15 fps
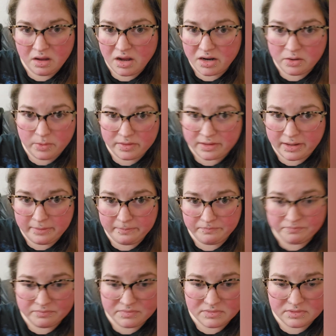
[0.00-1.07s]
I don't want that,
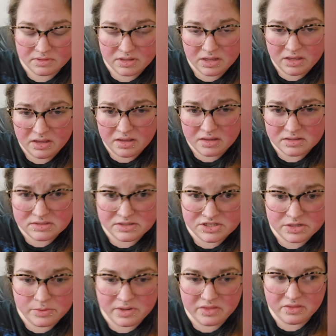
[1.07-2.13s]

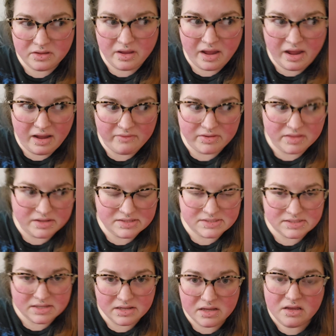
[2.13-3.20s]
especially with having
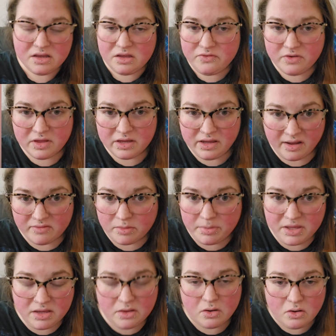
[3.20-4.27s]
this. You feel like you have to
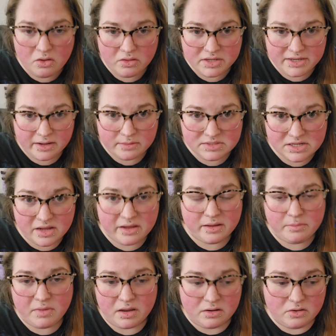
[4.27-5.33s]
pee all the damn
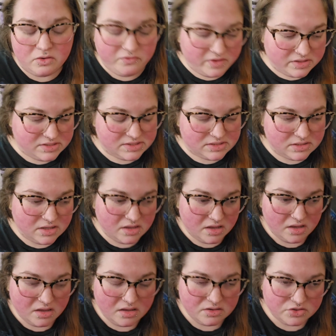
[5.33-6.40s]
time. I don't know if it's
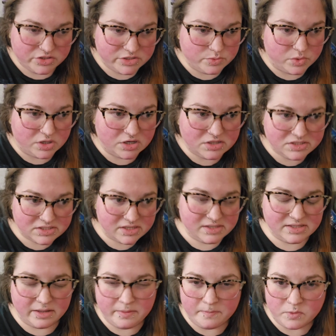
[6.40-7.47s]
just worse
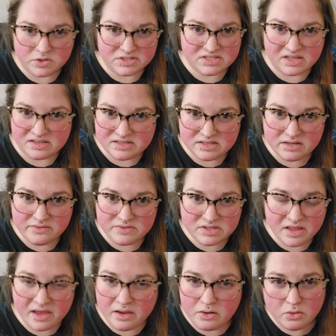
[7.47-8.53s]
because I'm more sensitive to
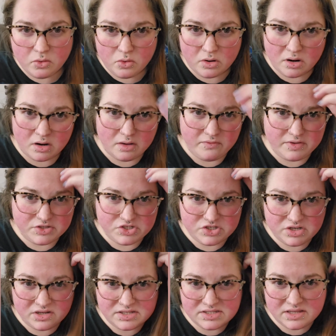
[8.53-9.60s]
that, or if it's
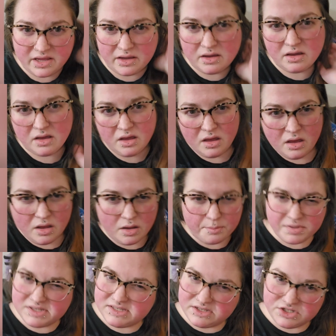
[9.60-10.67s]
just like
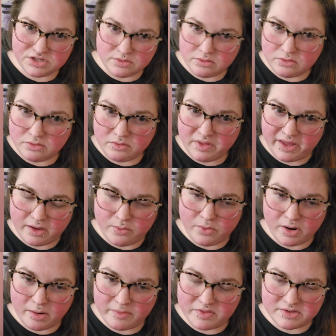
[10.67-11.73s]
positional, like
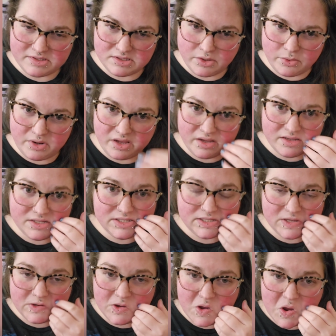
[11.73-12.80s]
where the stone
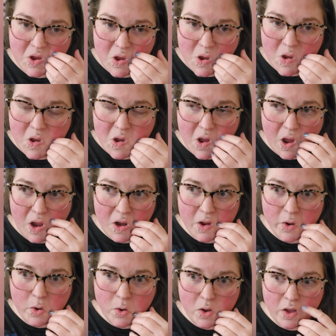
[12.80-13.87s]
is. I
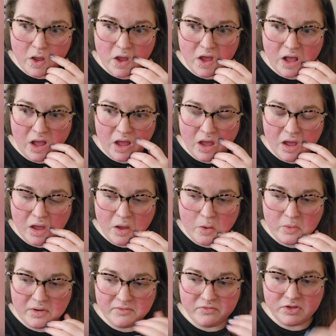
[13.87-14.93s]
know
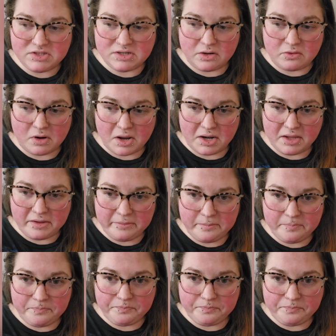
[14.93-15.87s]
when I've looked on Reddit,